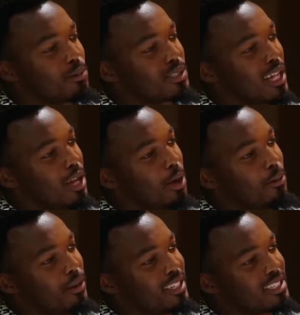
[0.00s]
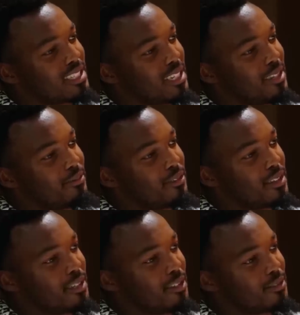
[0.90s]
when it was like always sunny in
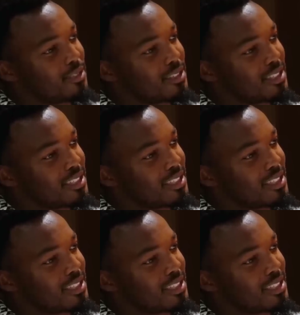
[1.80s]
Philadelphia?